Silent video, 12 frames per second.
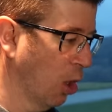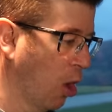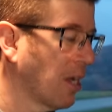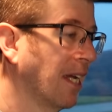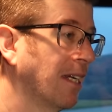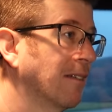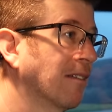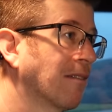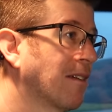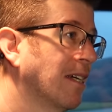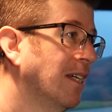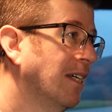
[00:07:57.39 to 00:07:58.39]
locking
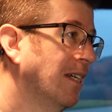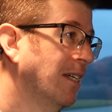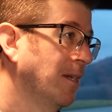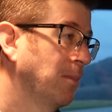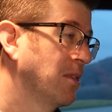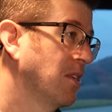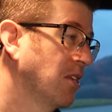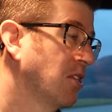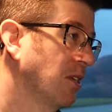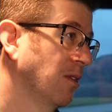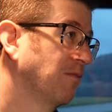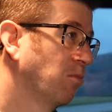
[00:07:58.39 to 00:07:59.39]

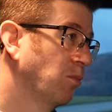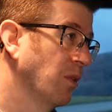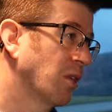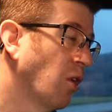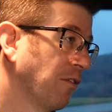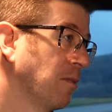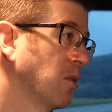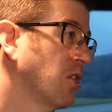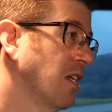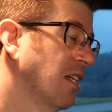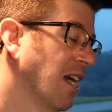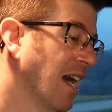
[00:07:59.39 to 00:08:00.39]
position of the coffee
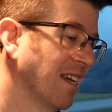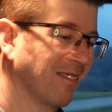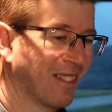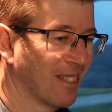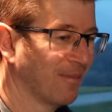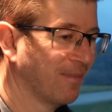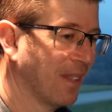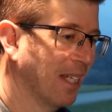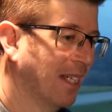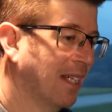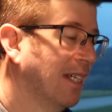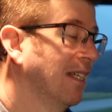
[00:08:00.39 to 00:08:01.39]
machine. And
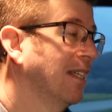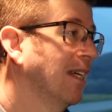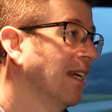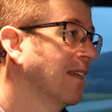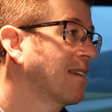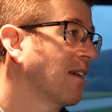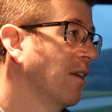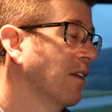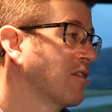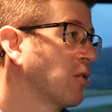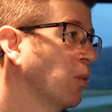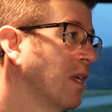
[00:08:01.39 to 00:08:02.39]
yeah, it's kind
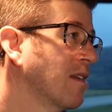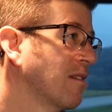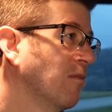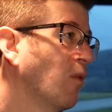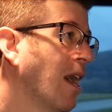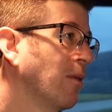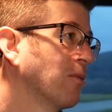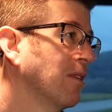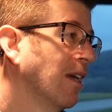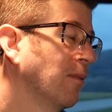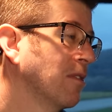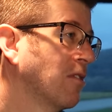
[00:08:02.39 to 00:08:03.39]
of squeaks and rattles
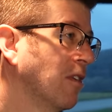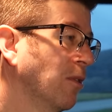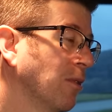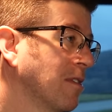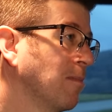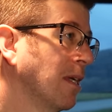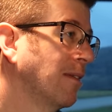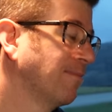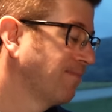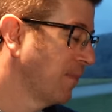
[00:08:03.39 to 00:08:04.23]
now, which annoys me.